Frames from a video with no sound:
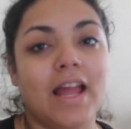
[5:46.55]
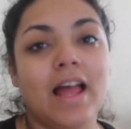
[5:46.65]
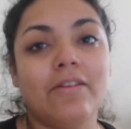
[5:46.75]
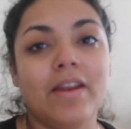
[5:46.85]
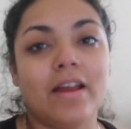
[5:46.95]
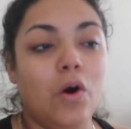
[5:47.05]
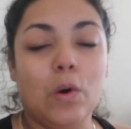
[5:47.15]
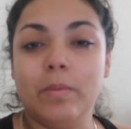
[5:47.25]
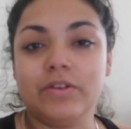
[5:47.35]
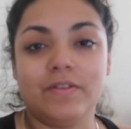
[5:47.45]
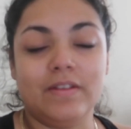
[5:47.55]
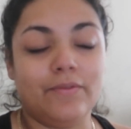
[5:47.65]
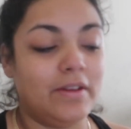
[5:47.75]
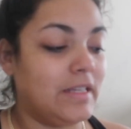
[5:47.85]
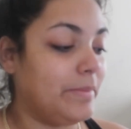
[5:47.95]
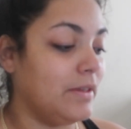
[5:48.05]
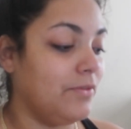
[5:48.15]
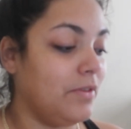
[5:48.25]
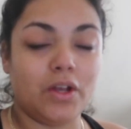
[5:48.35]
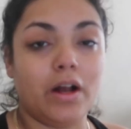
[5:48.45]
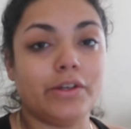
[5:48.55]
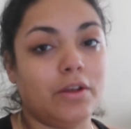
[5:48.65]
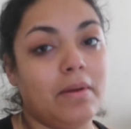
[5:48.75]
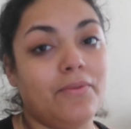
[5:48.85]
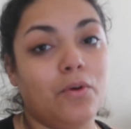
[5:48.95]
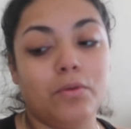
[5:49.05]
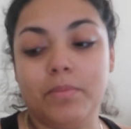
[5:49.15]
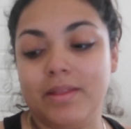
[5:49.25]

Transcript: I have like a whole bunch of different types of songs on my phone,